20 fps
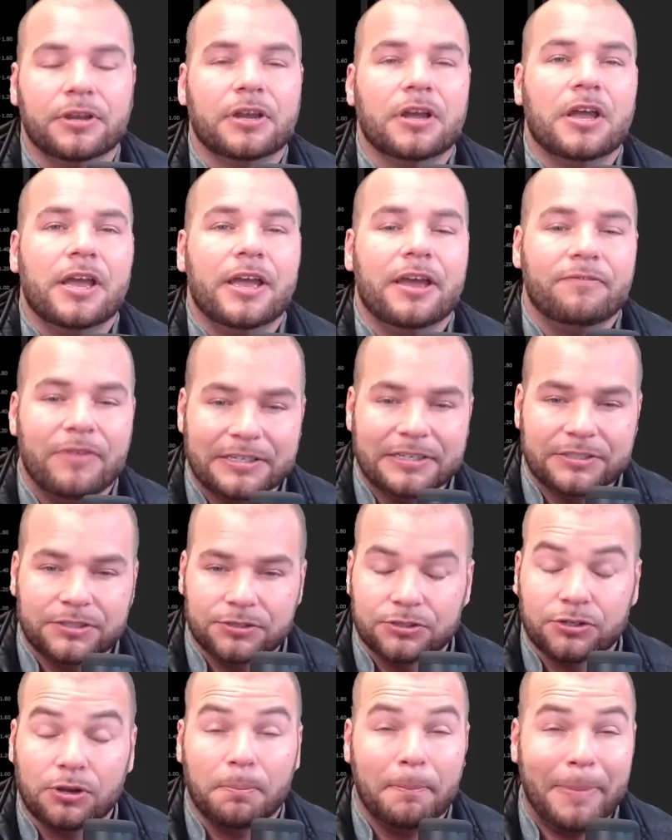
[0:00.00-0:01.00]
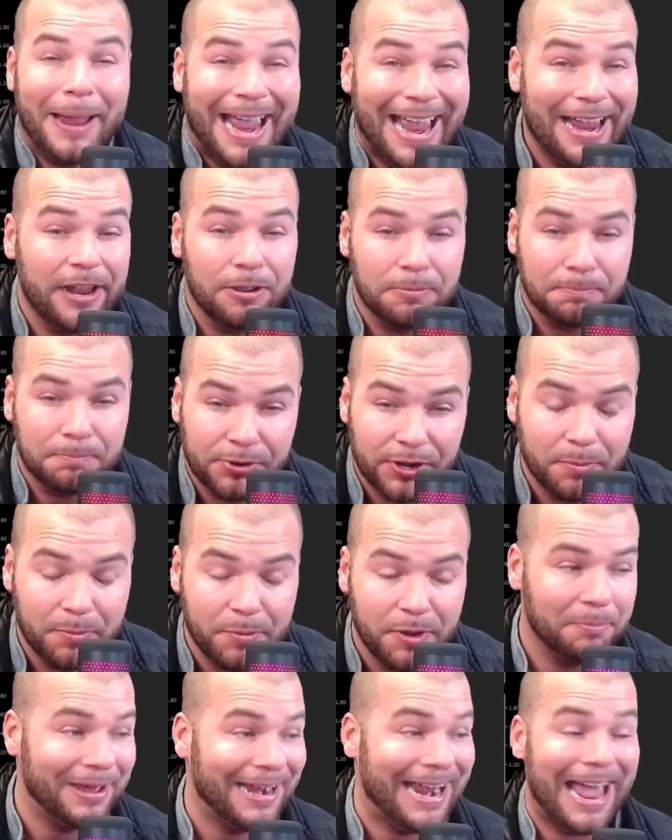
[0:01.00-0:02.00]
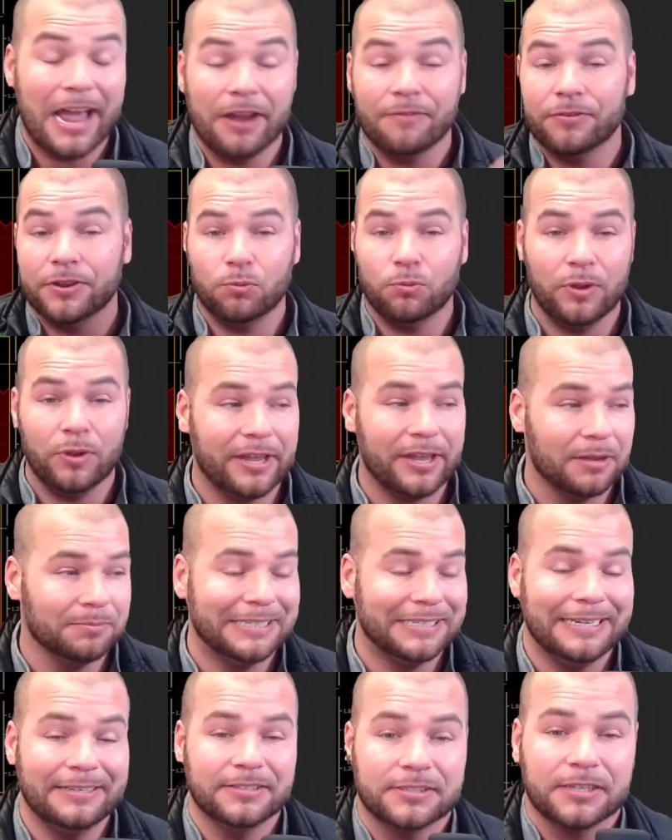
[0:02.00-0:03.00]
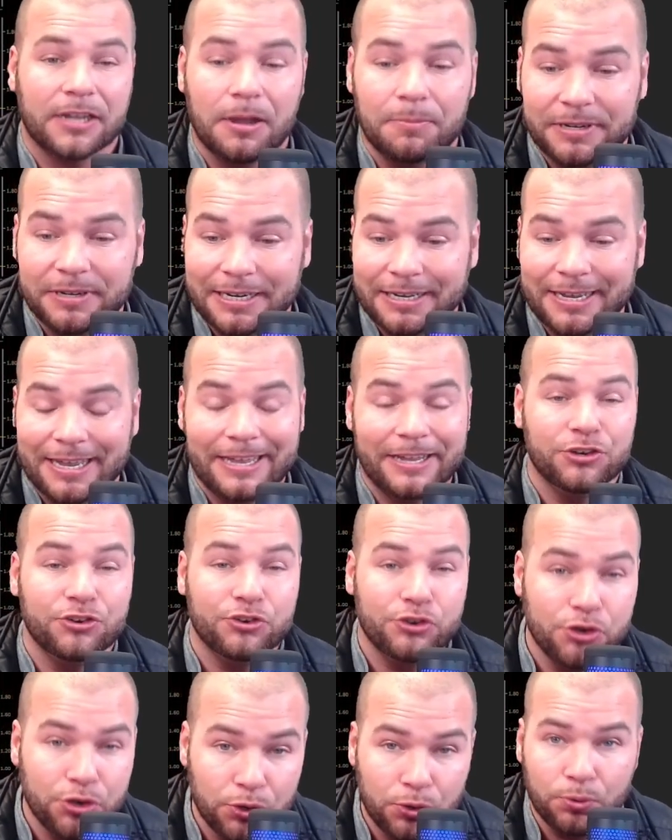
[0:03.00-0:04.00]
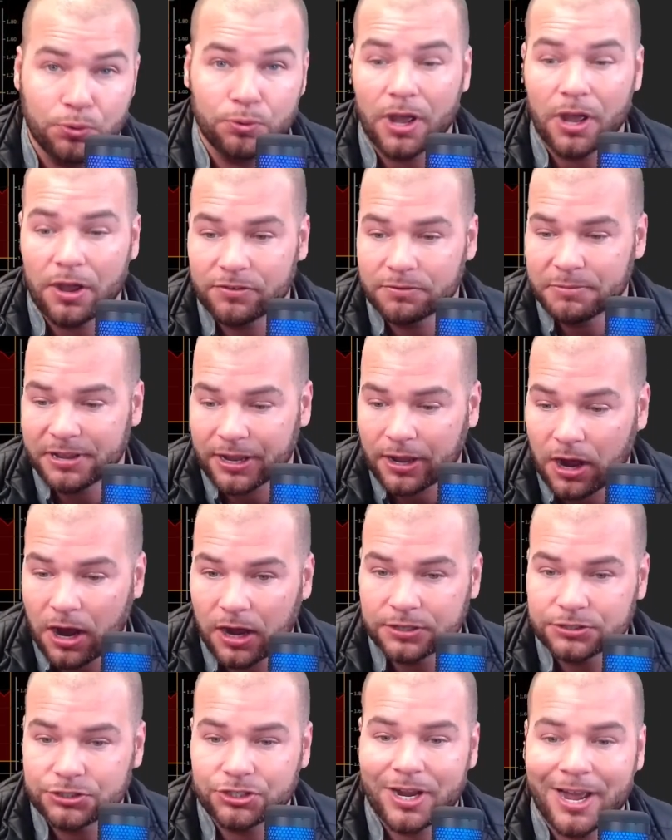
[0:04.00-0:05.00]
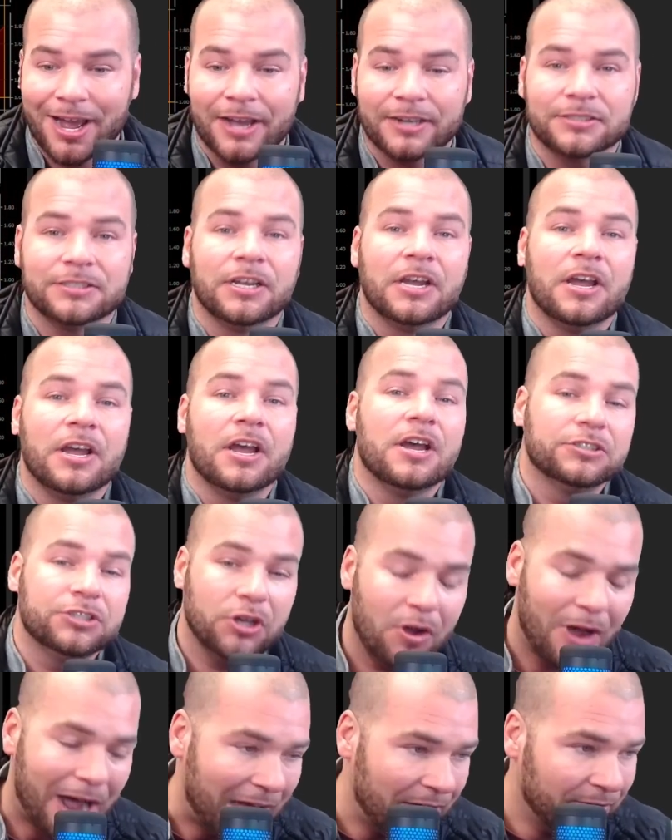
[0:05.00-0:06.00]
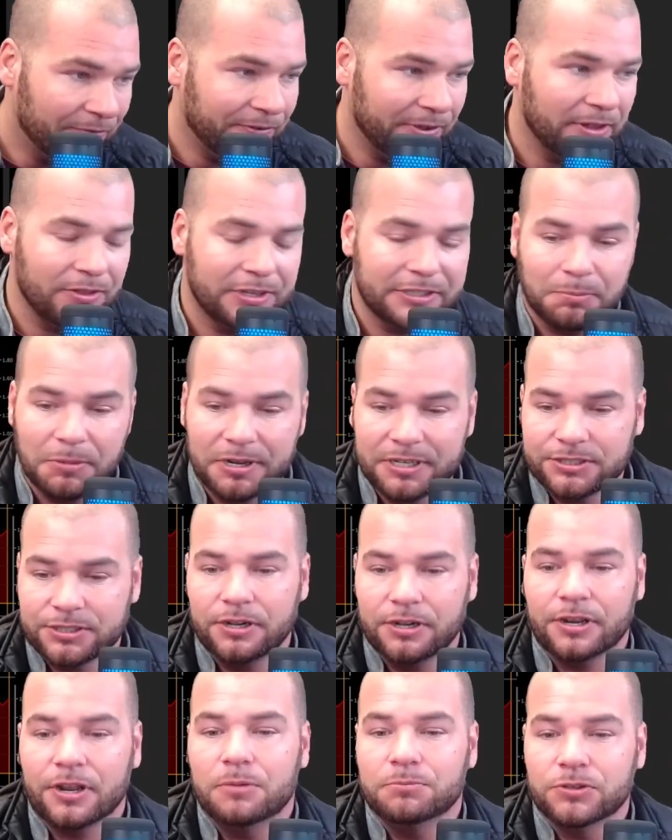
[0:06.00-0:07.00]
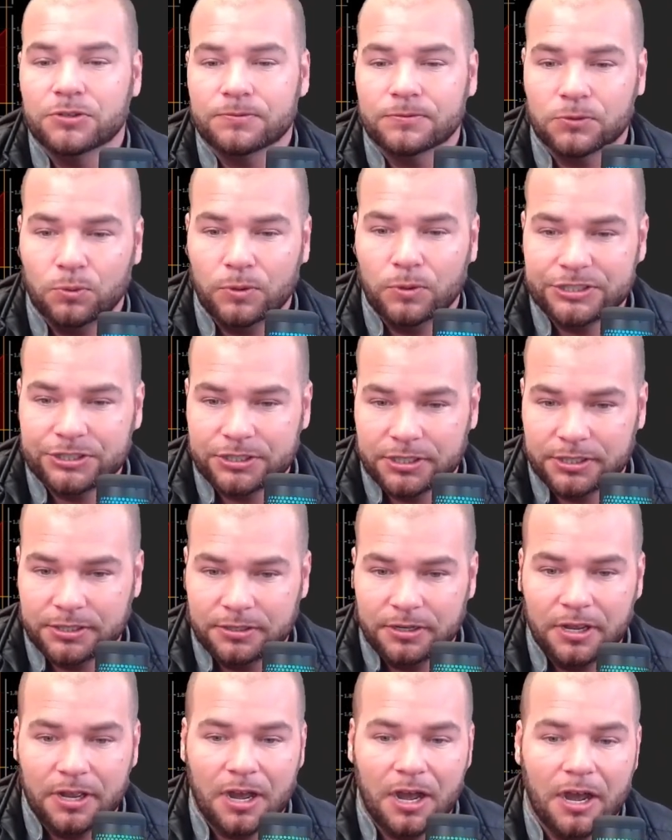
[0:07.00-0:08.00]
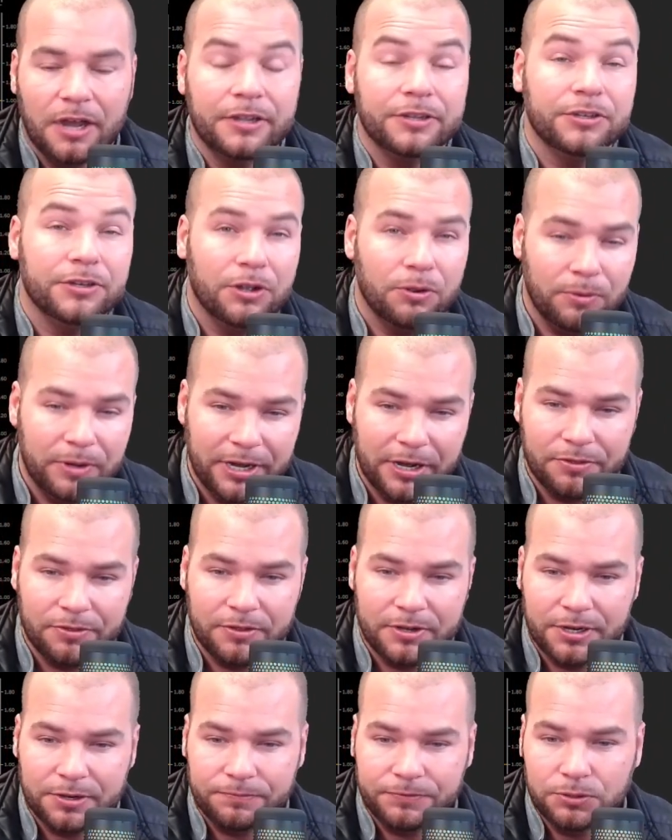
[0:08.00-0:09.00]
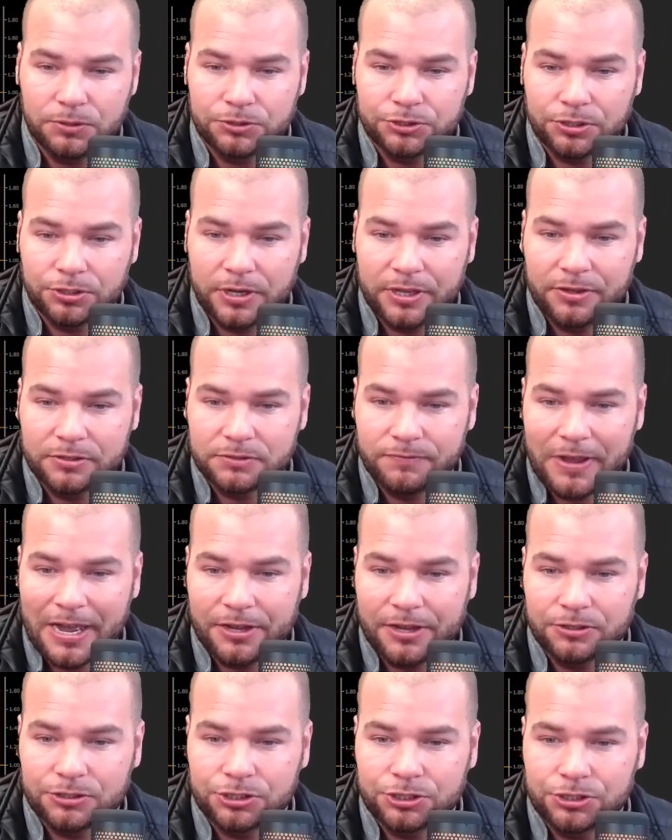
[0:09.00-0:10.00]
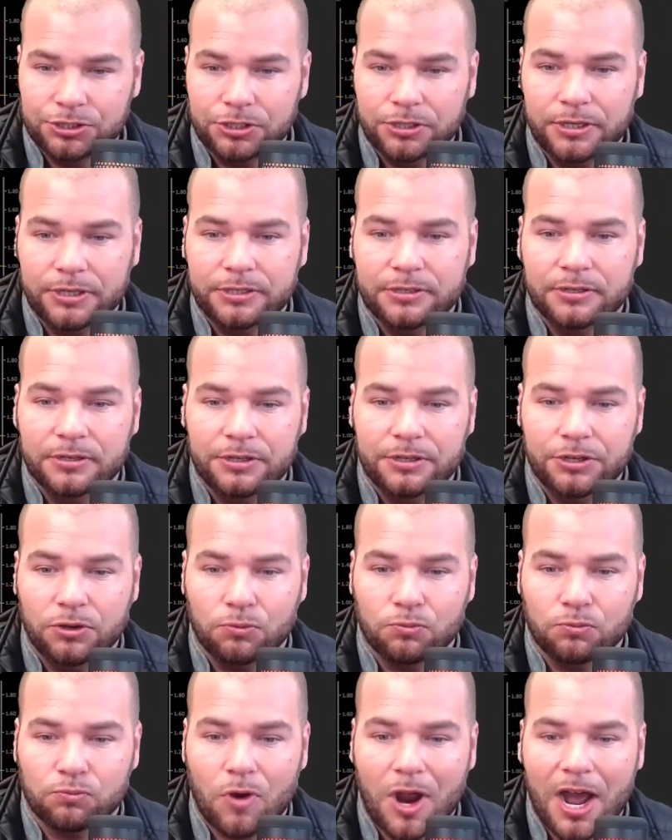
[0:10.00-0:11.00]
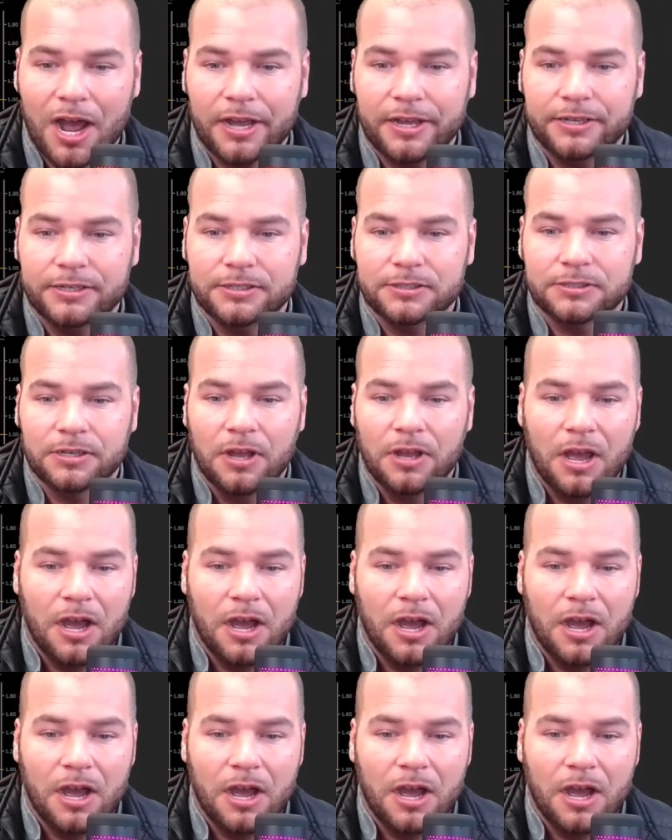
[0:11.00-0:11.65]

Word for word: Investors are paying a premium, but every week I'm seeing this company get new government contracts. So I have a feeling this money is going to come to fruition, uh, you know, here in the near future, and this value should, you know, rise.